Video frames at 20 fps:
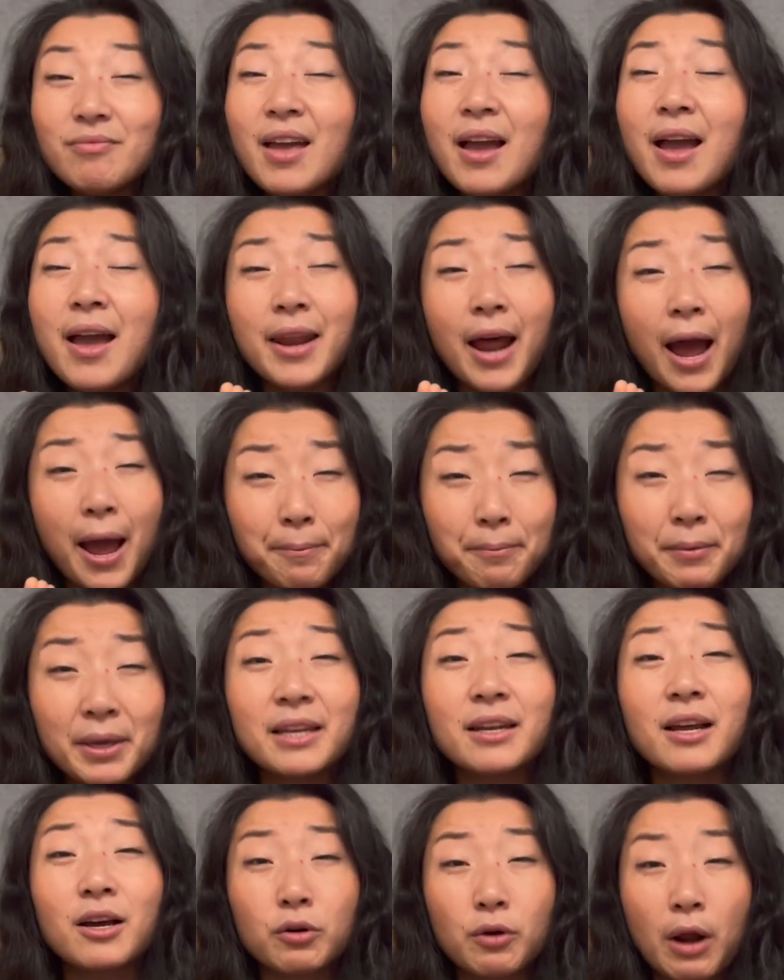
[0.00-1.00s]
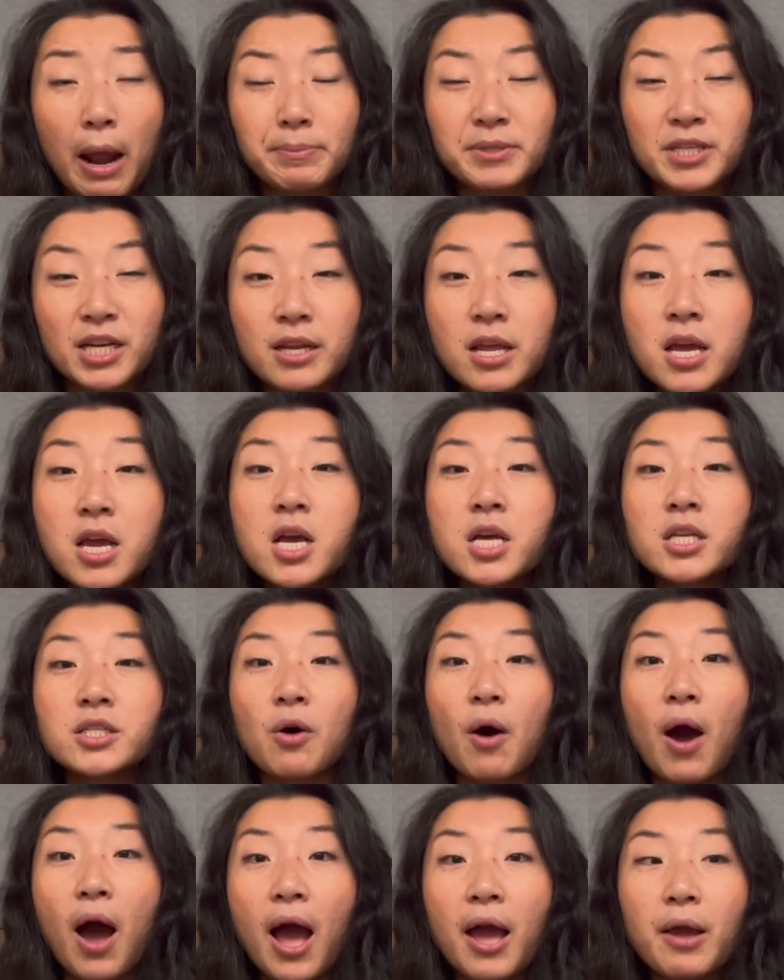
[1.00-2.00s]
And I mean a crap ton. So
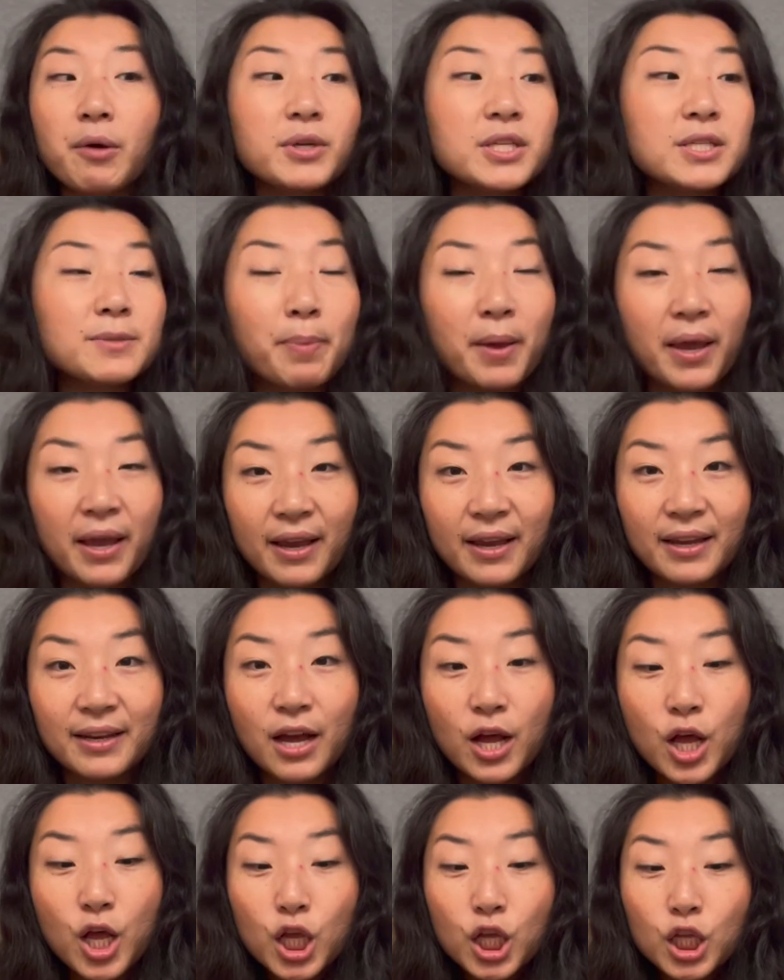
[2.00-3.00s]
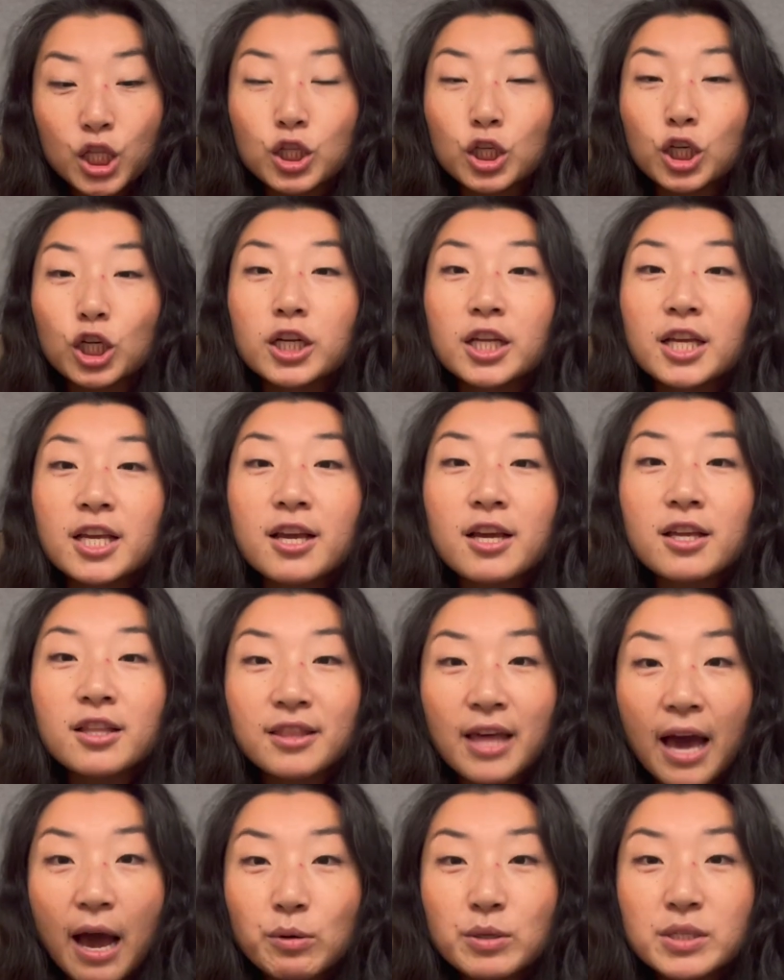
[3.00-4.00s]
I was paid
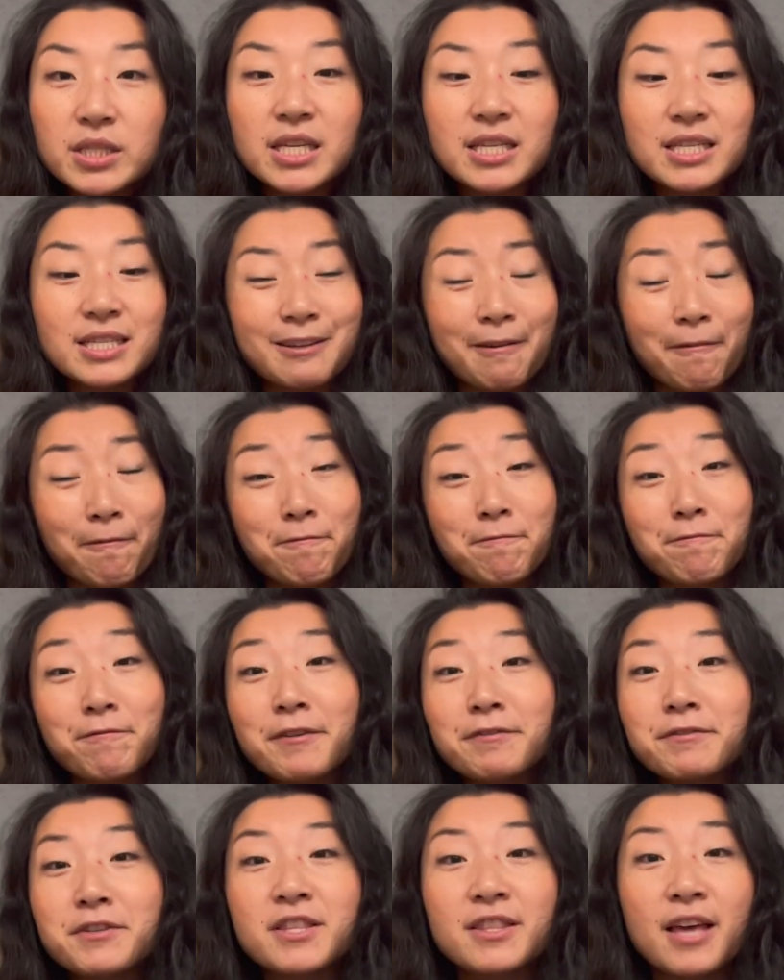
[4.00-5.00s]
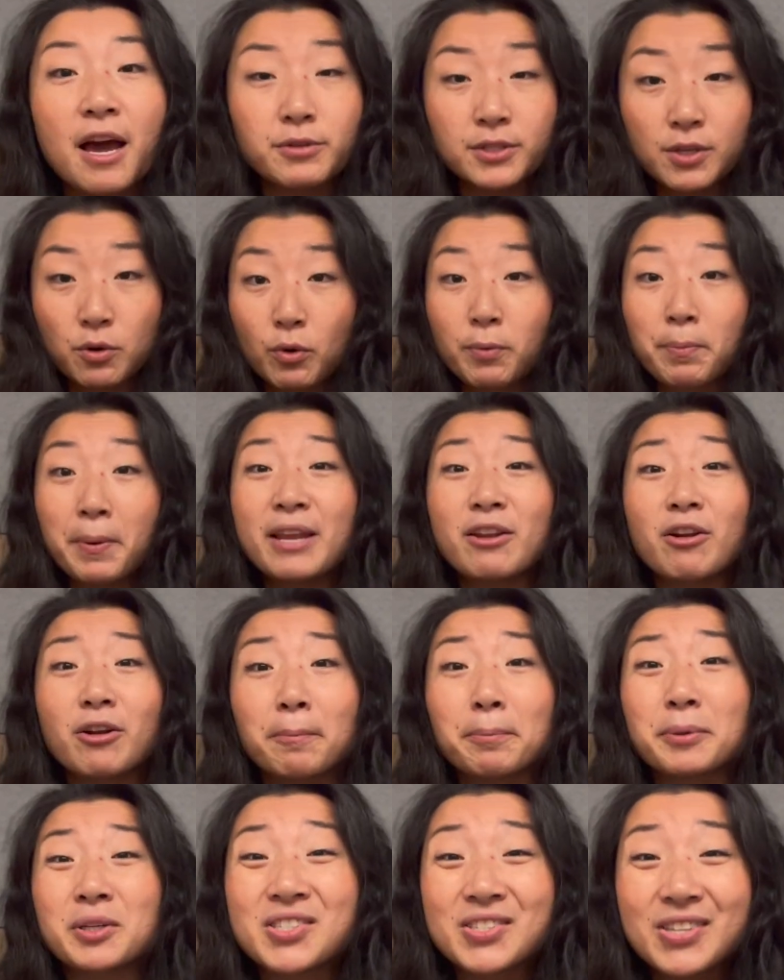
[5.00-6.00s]
30,000 to 50,000. We're paid on a
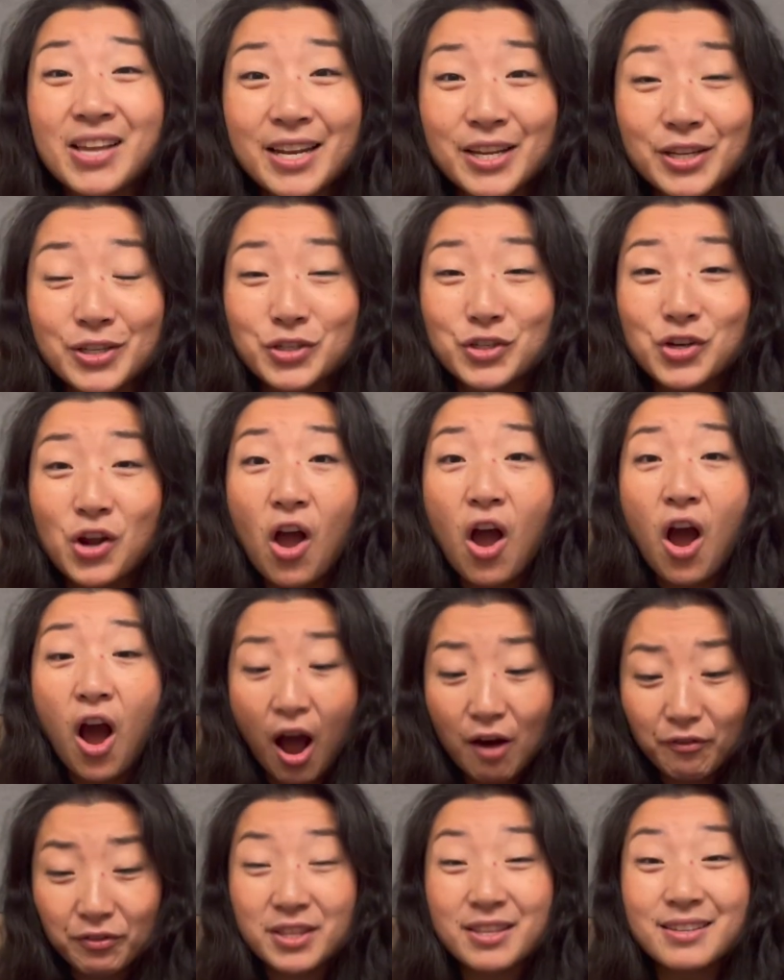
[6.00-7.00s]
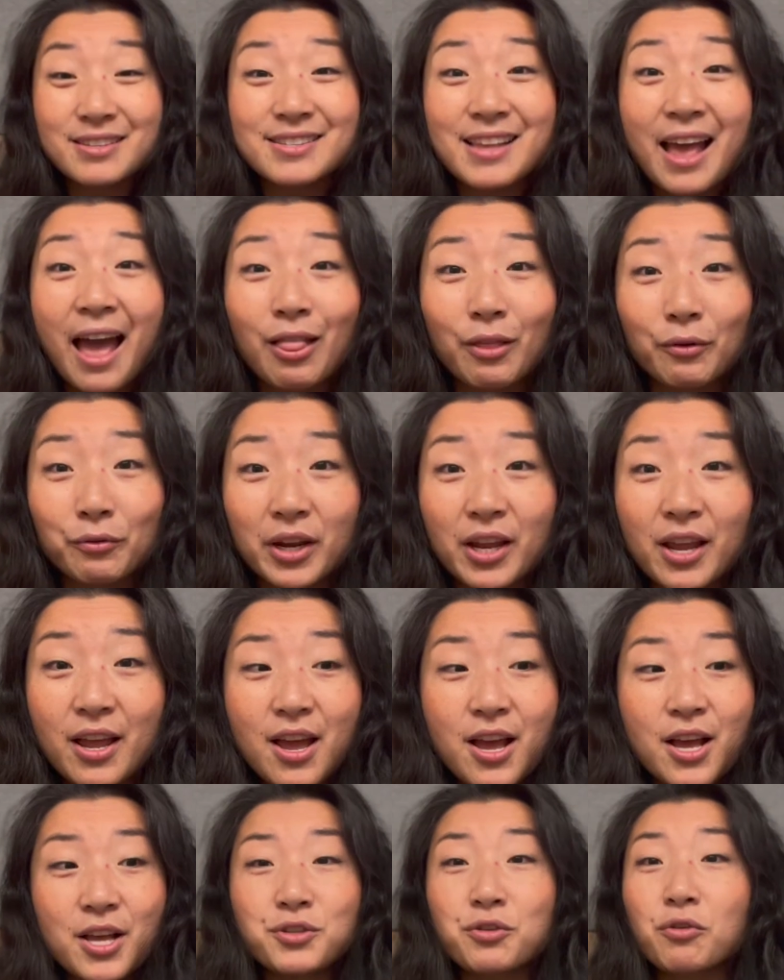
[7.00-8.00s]
percentage off of the salary.
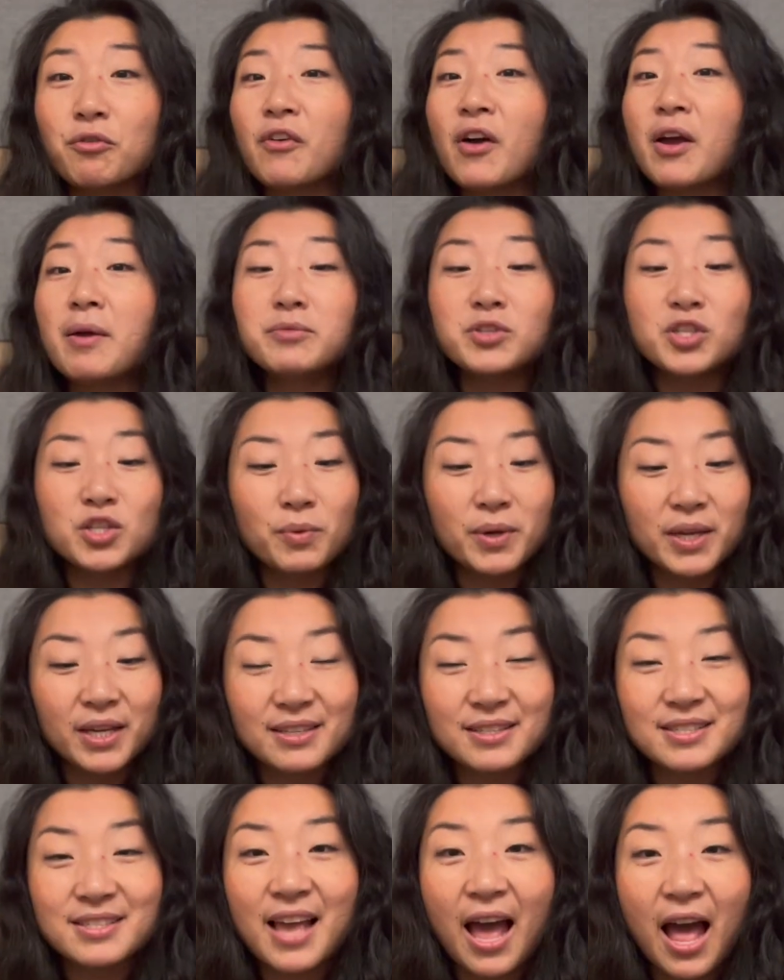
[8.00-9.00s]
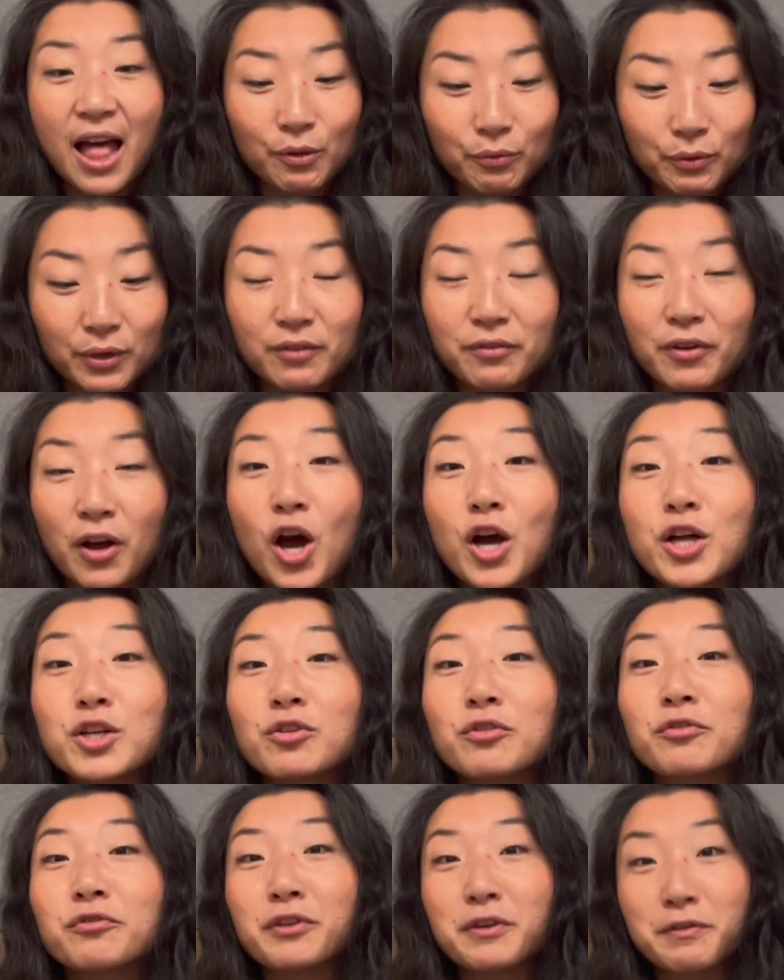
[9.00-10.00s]
So if I'm doing a salary of
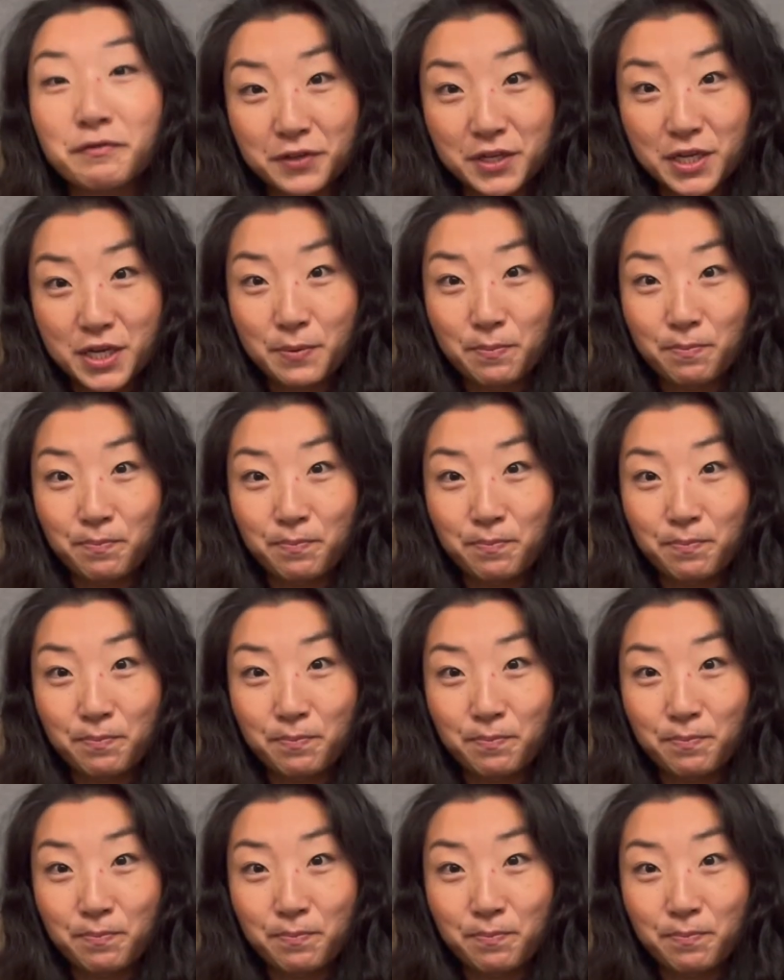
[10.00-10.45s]
150